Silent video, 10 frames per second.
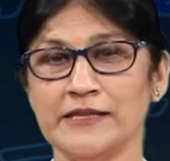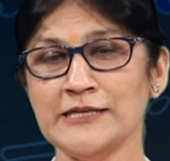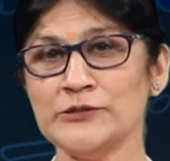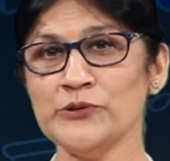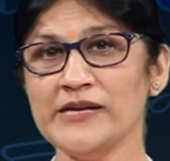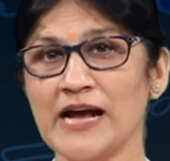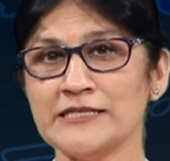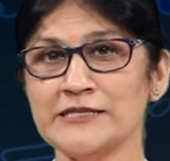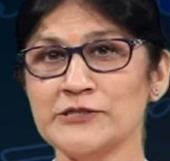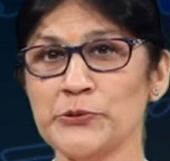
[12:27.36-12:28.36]
These two
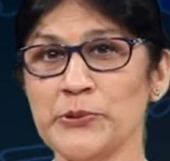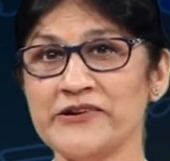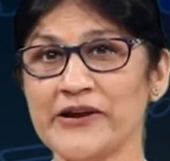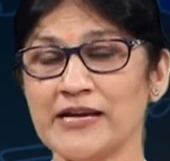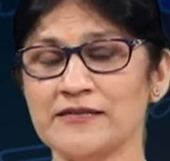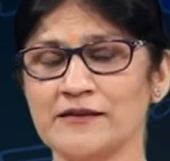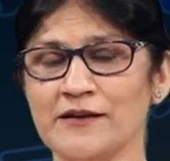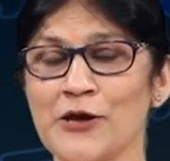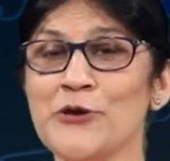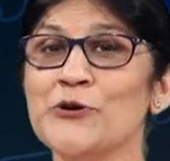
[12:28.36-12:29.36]
reactions you will write.
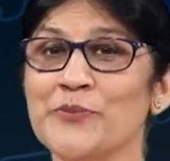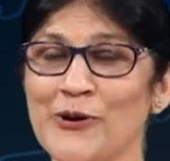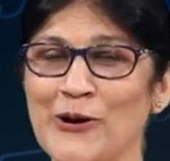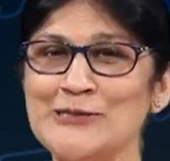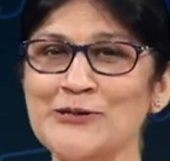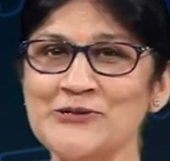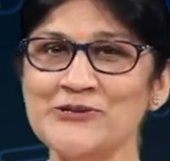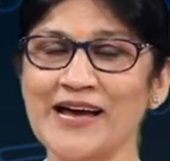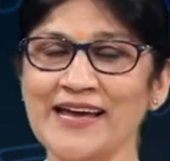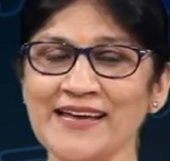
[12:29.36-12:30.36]
You may also
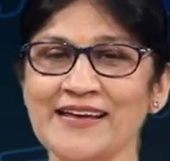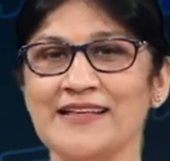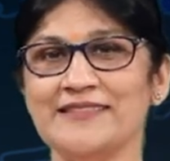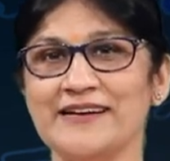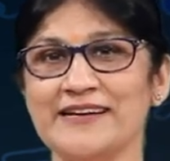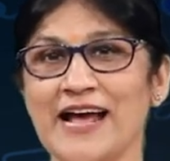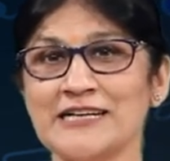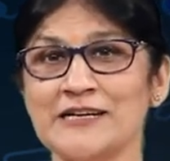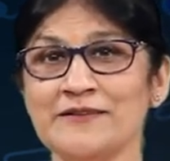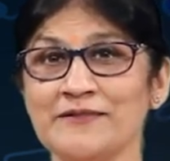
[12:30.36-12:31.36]
try the
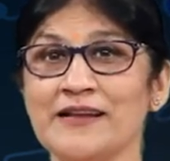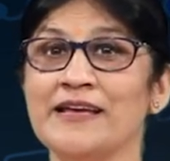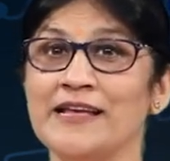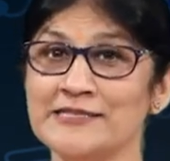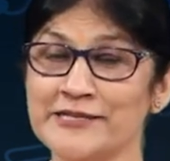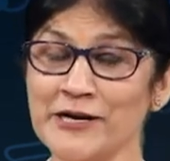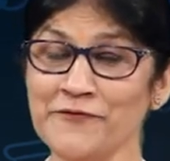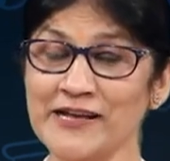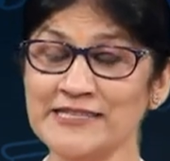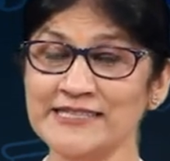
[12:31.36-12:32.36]
reaction instead
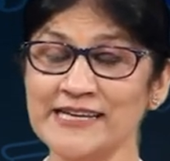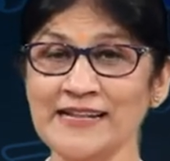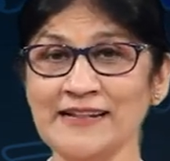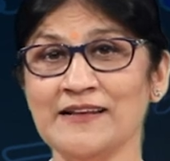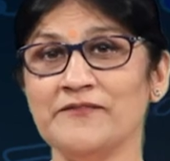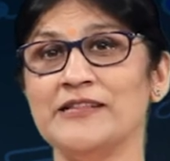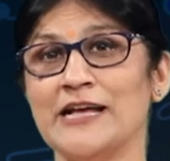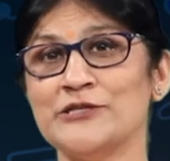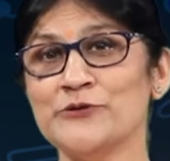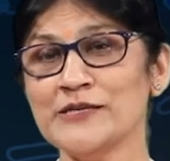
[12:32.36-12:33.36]
of HCl with
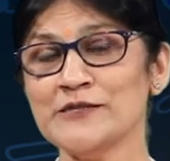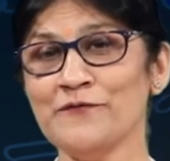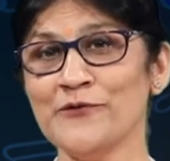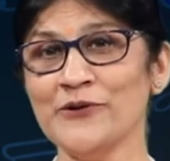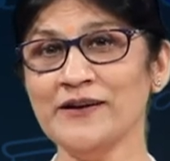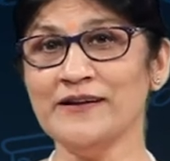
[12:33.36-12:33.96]
H2SO4,